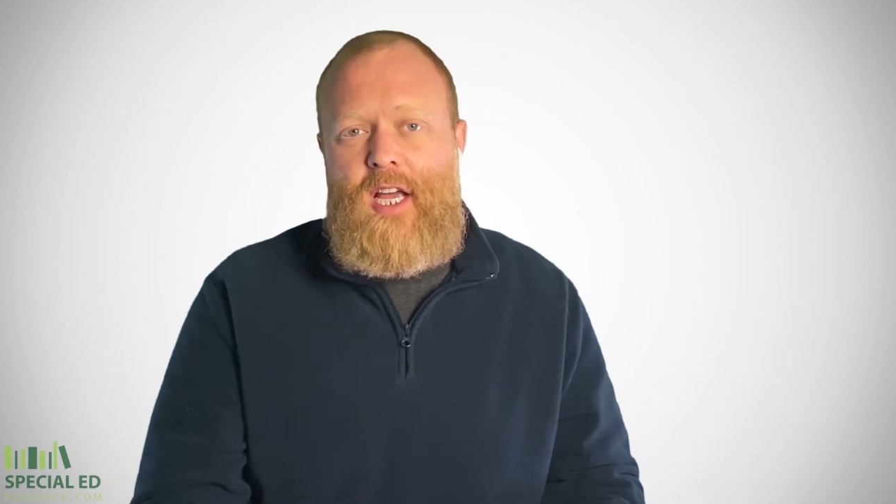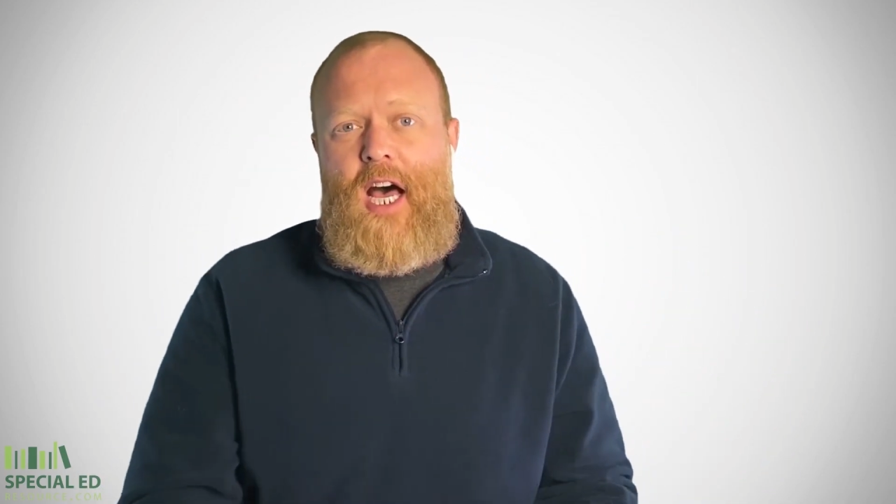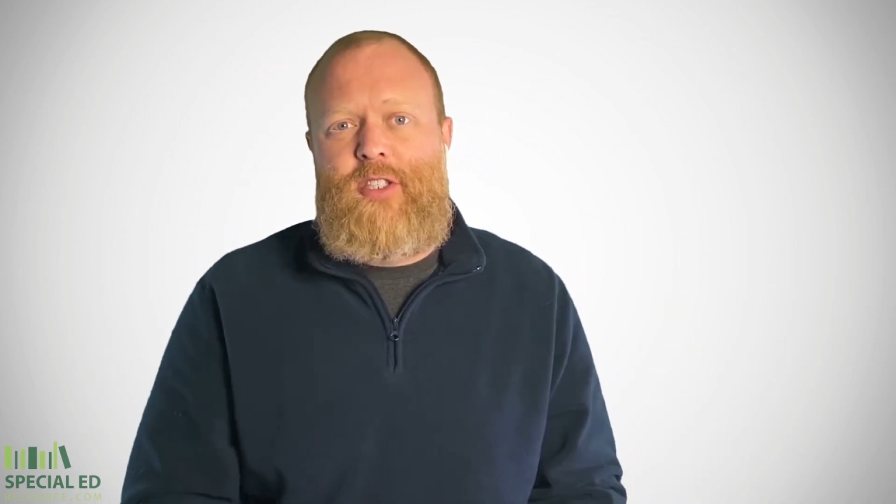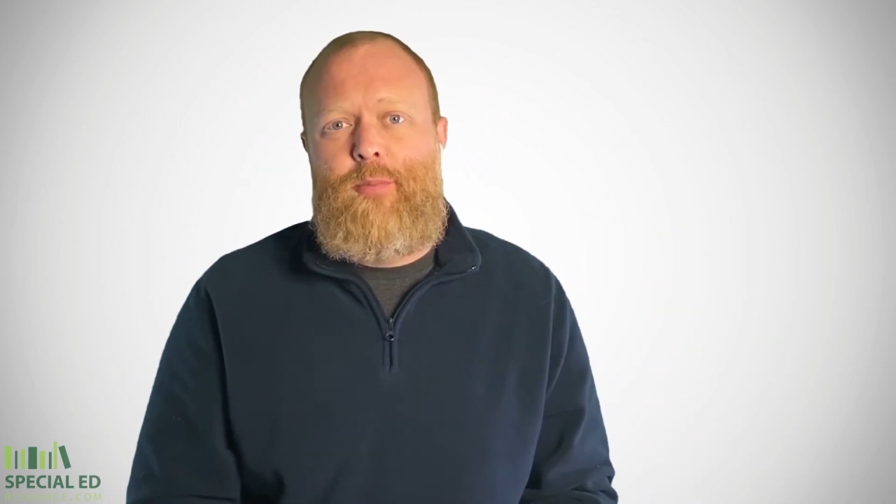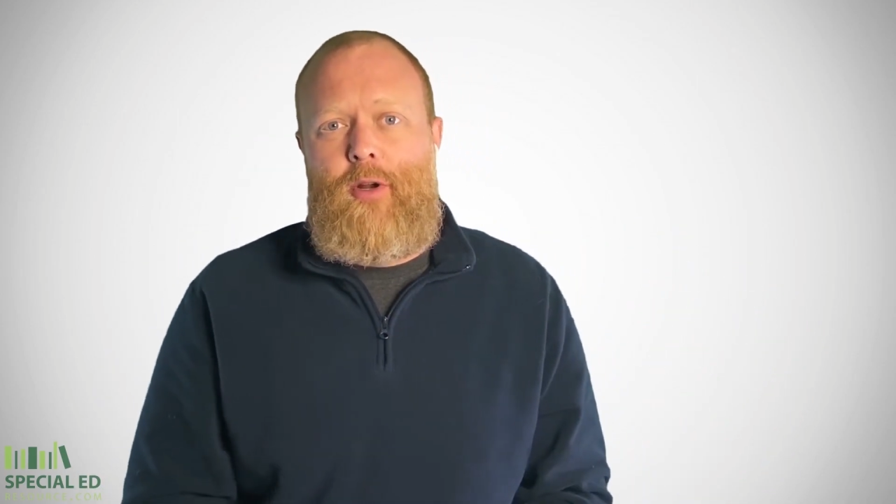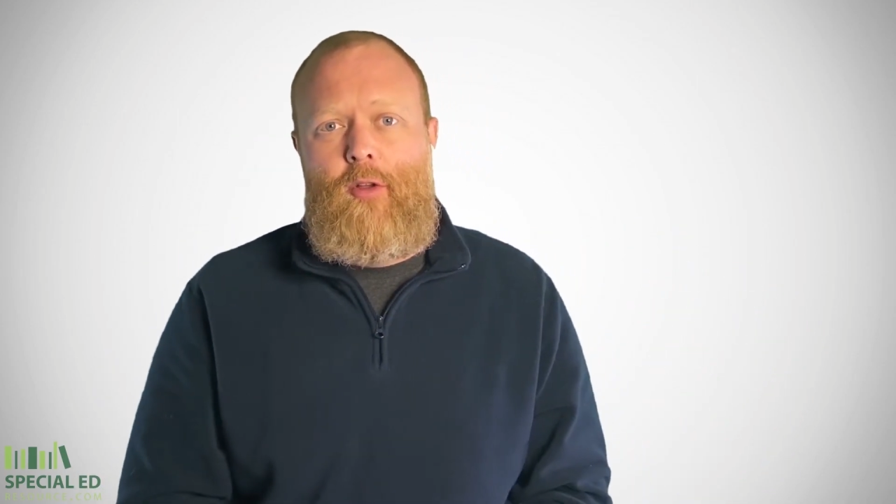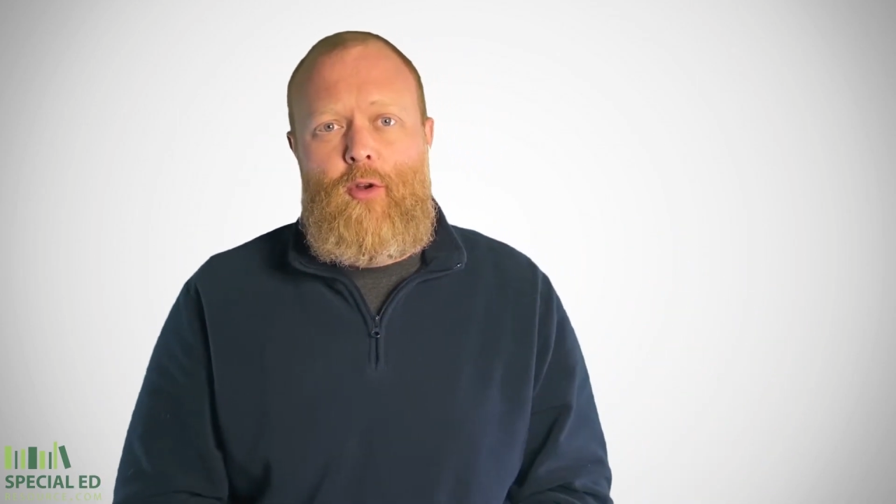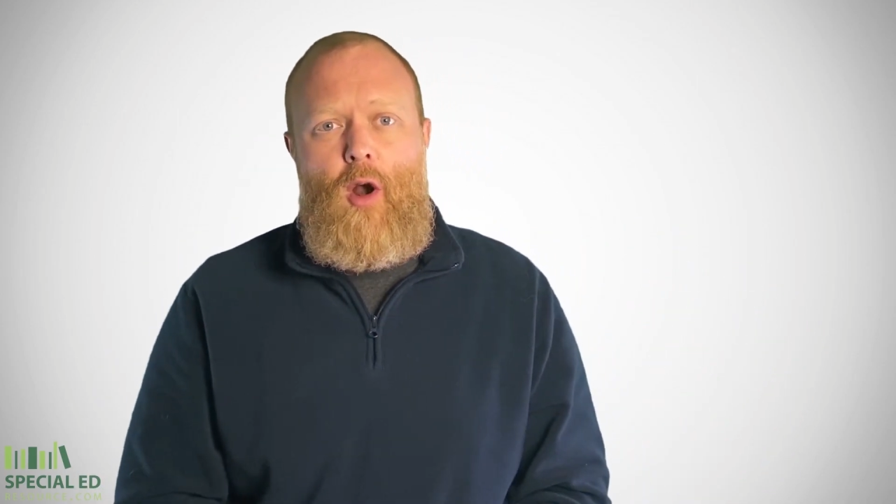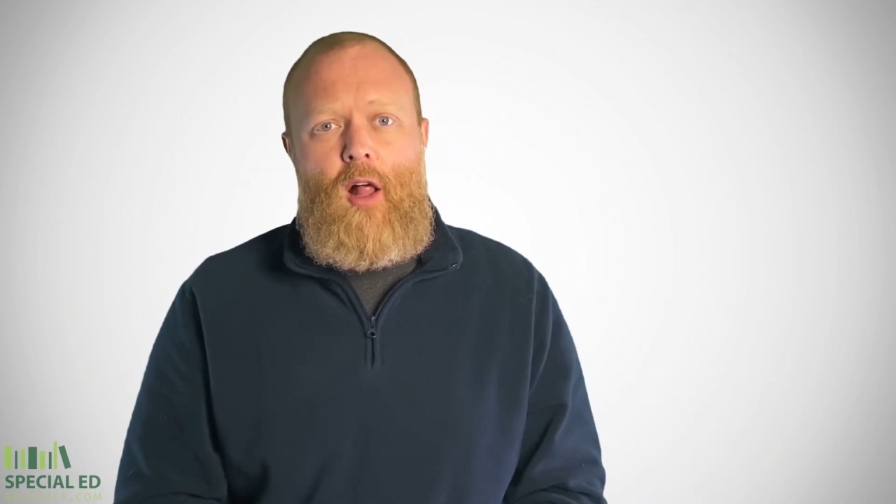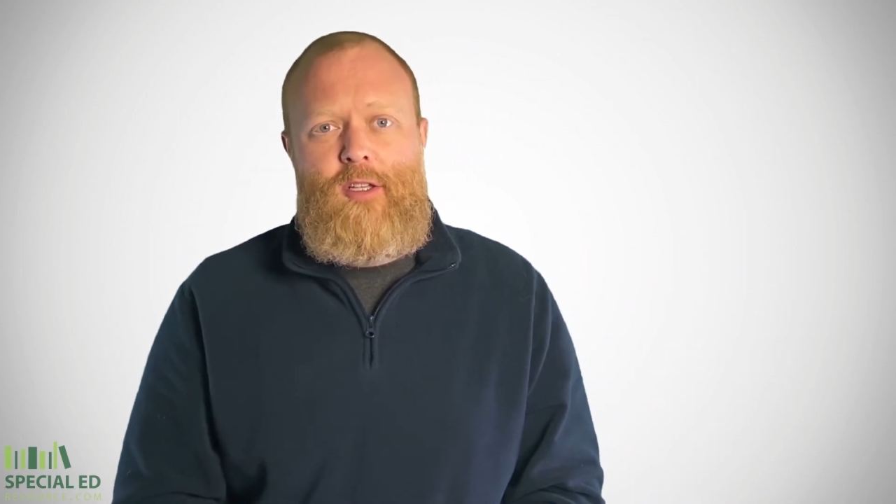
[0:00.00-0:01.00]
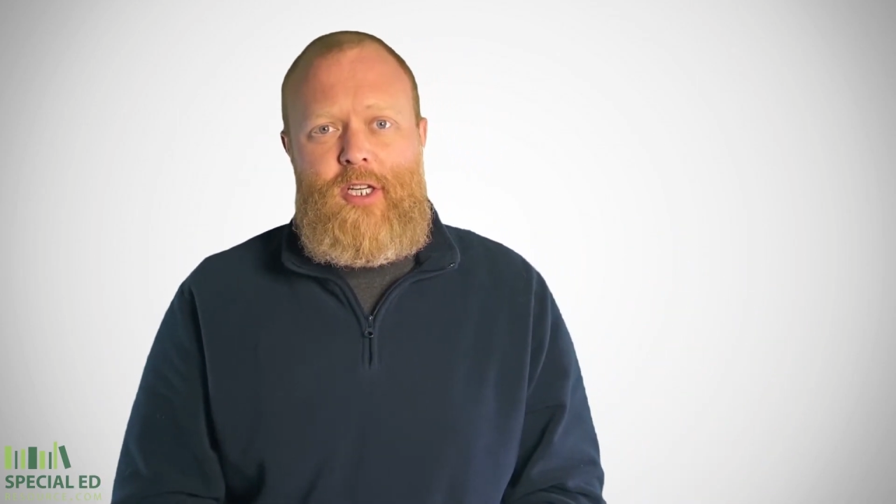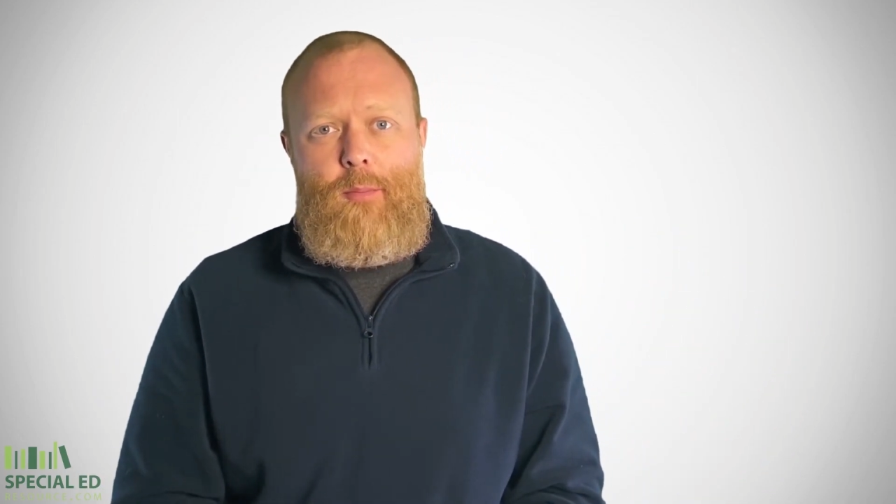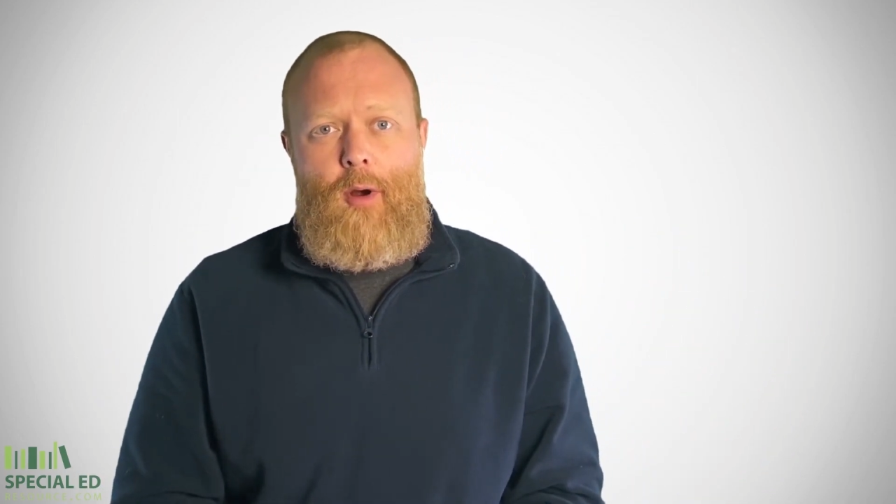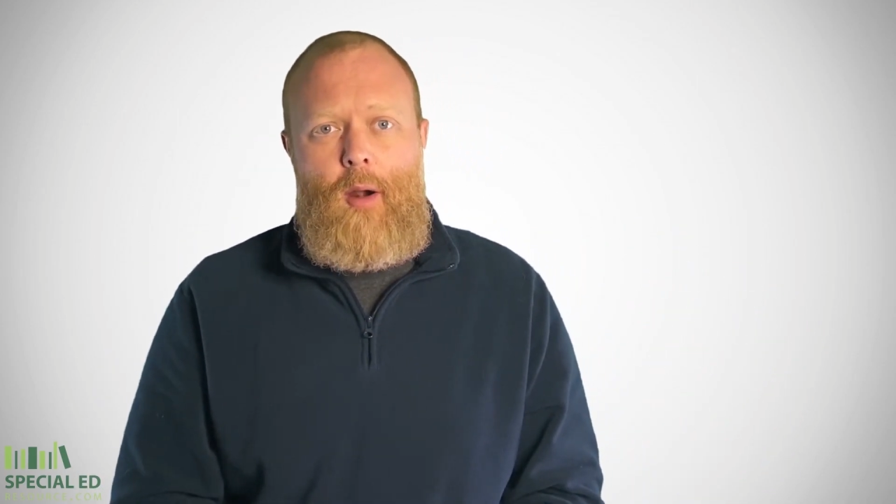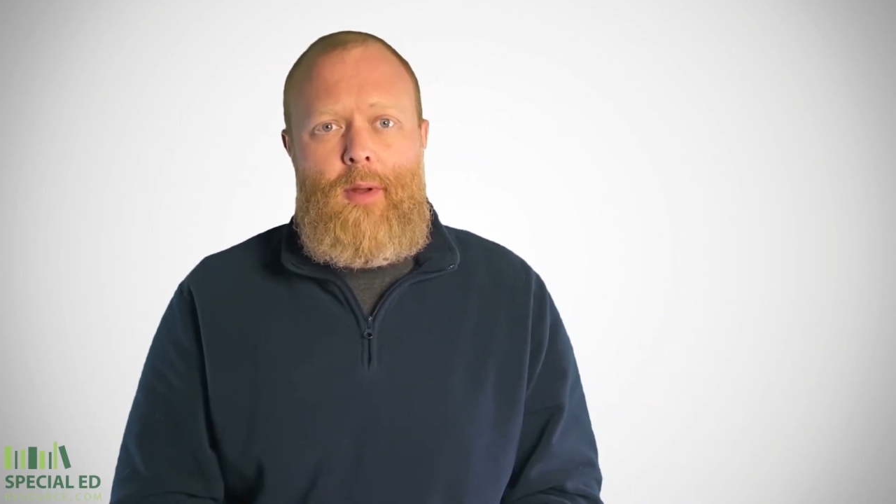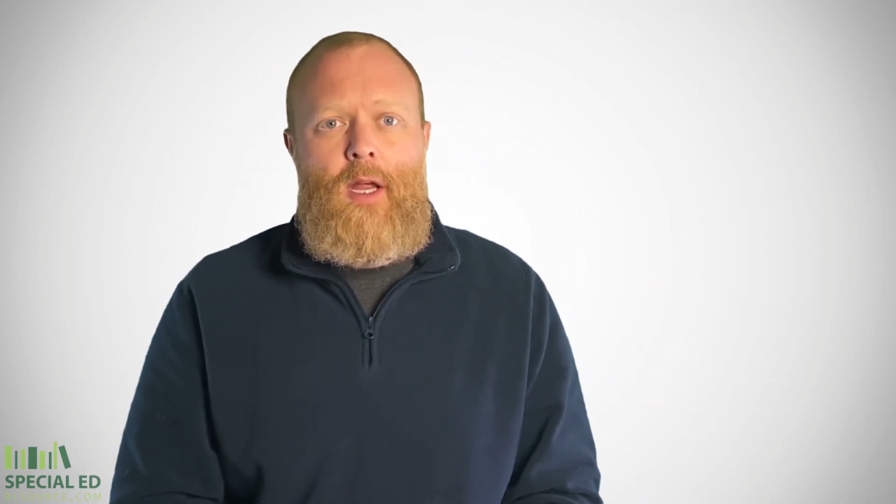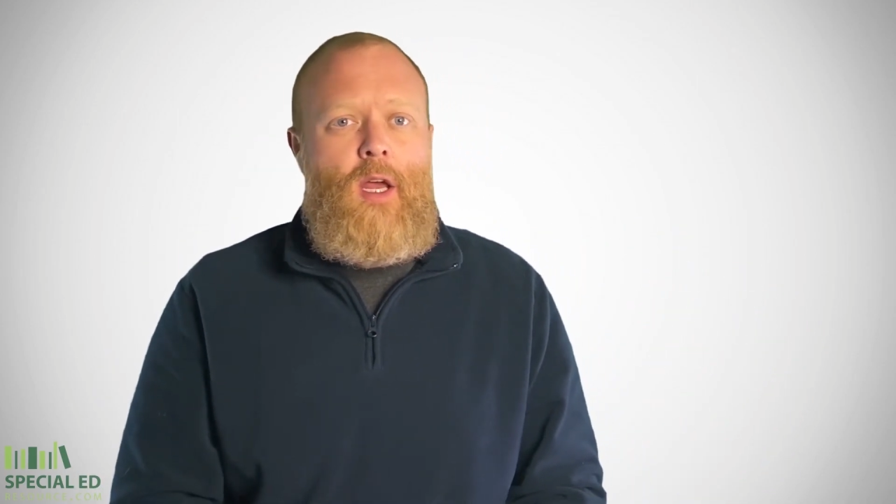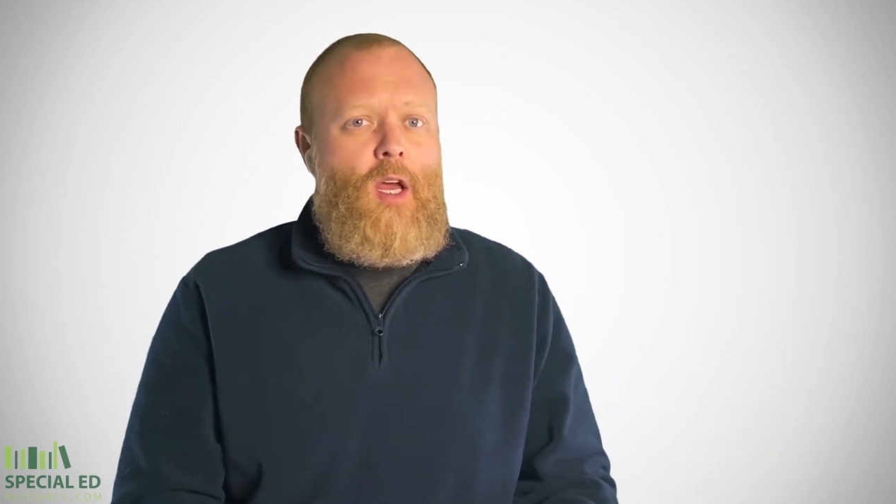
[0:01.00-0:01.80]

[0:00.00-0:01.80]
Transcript: Hospital Neurology Department